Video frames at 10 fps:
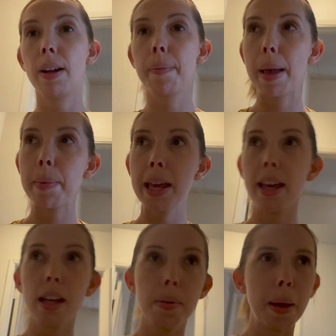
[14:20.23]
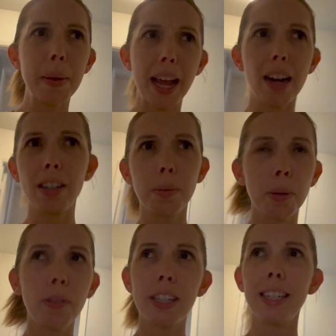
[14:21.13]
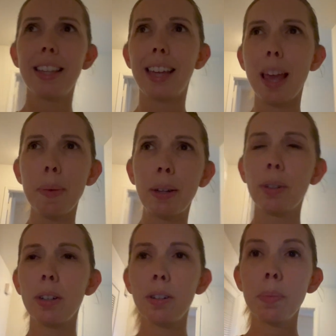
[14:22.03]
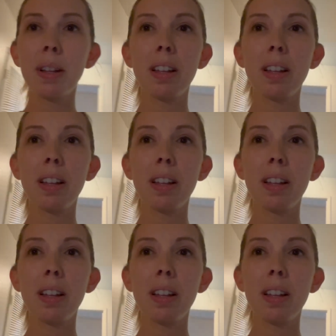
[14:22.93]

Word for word: Maybe, maybe Aaron moved into the gaming room.